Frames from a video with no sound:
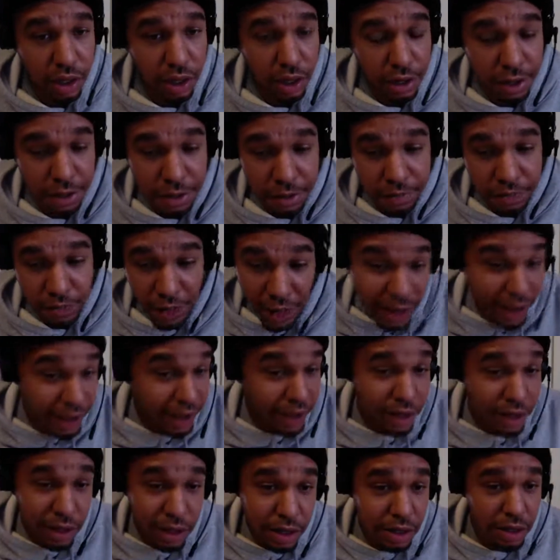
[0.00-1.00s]
I
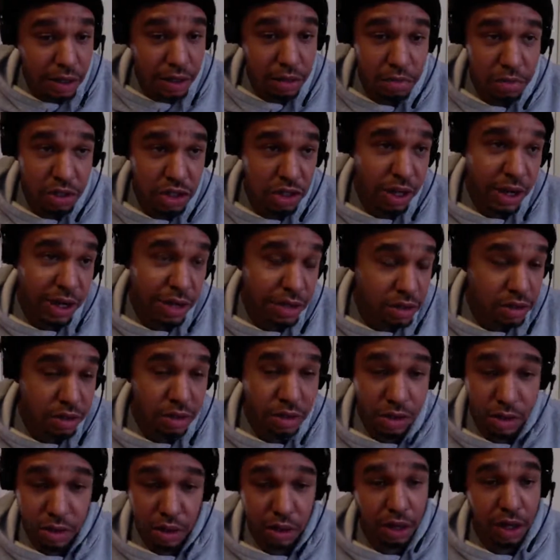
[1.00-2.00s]
ain't getting them
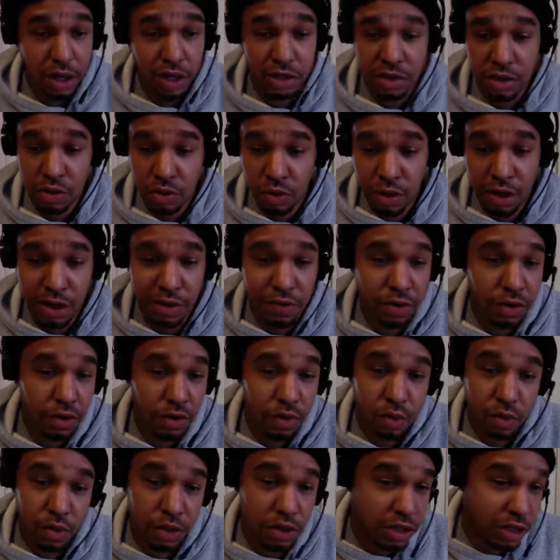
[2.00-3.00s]
shots. Good luck to
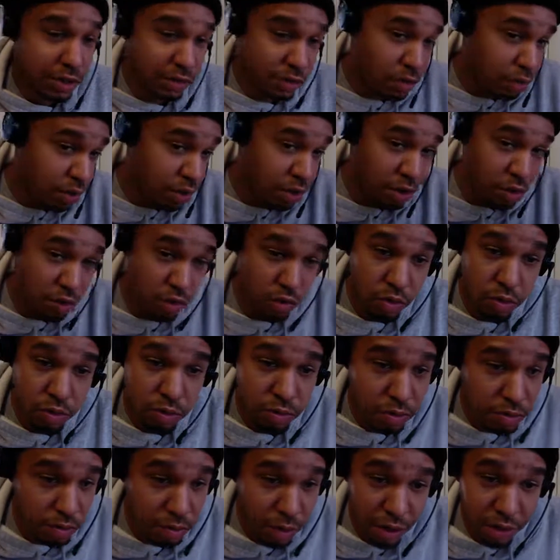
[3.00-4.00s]
whichever one of you
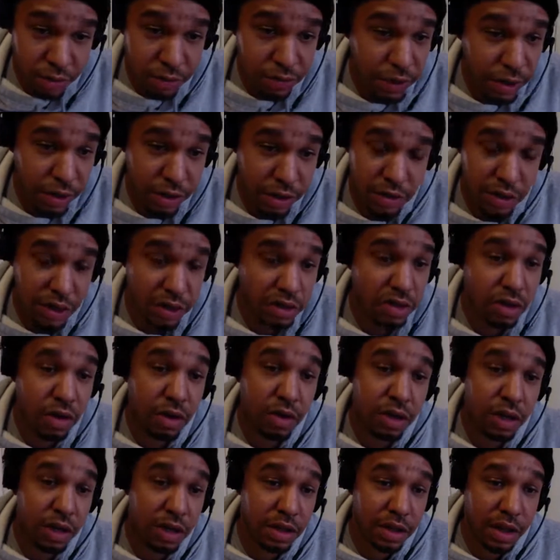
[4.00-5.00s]
motherfuckers that's
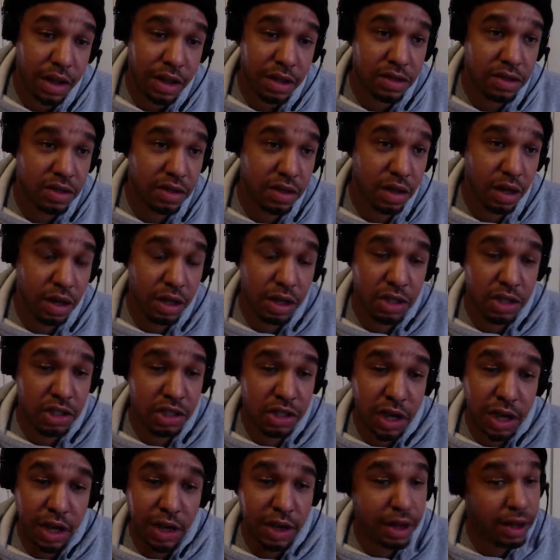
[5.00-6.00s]
gonna get that
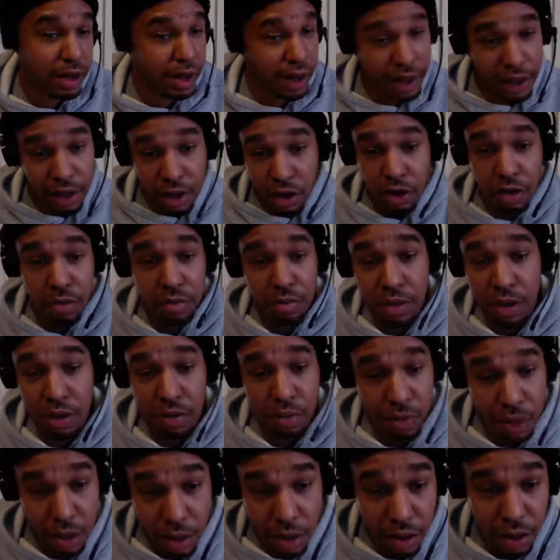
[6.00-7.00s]
shot. It ain't gonna
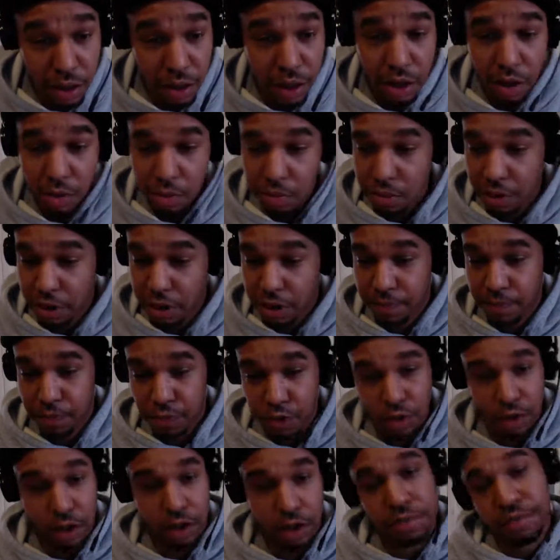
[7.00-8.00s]
be me, but
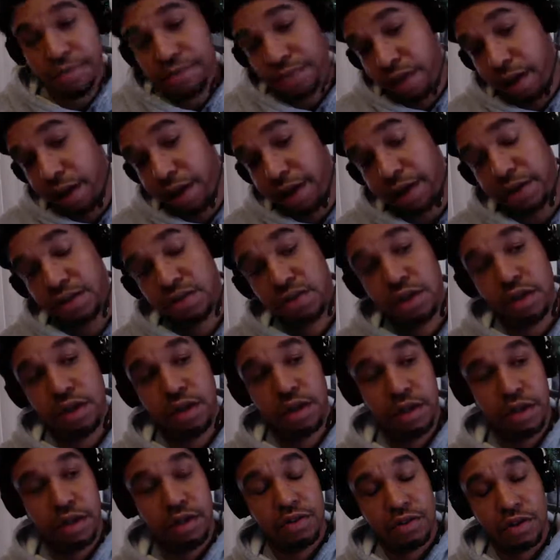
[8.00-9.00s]
like I
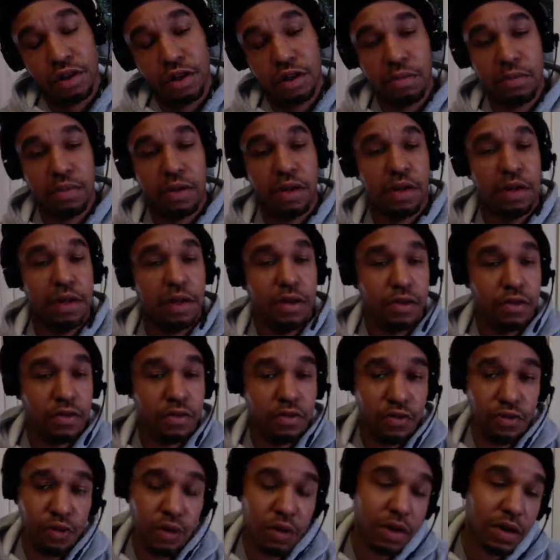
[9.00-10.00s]
said, it's gonna be
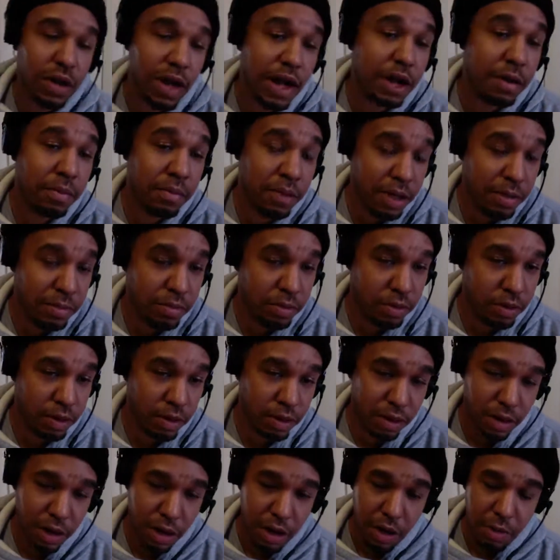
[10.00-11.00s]
for a lot of people,
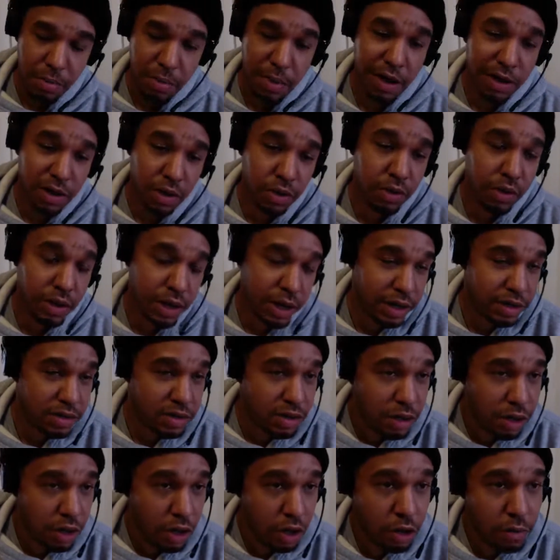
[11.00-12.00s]
and by doing that, it's
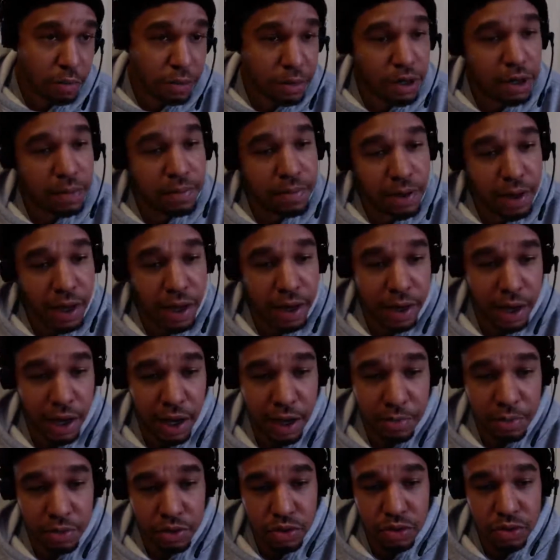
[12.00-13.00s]
gonna open up a lot of
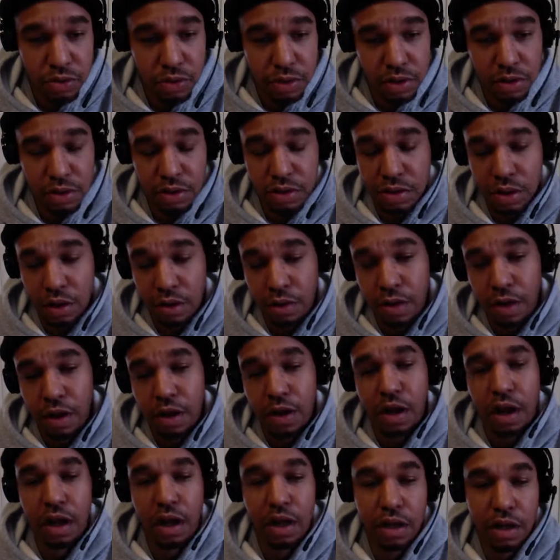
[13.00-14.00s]
opportunities. So
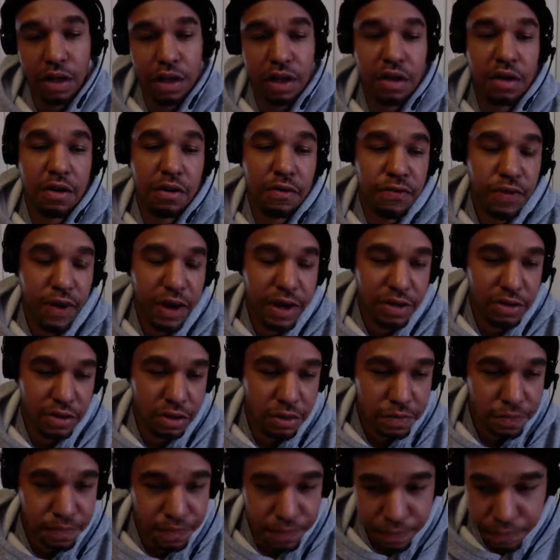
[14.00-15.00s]
look into
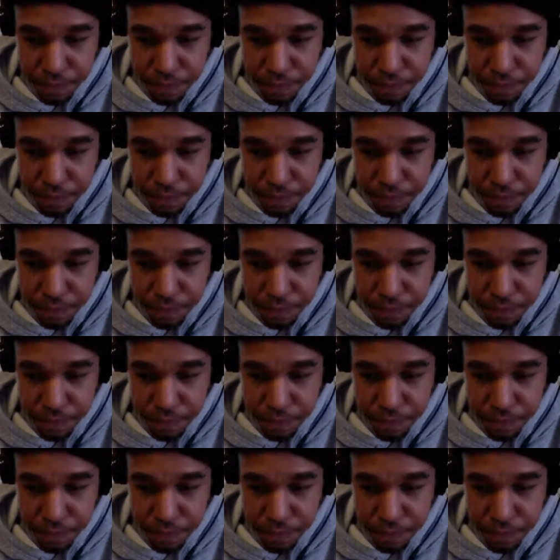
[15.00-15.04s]
Pfizer.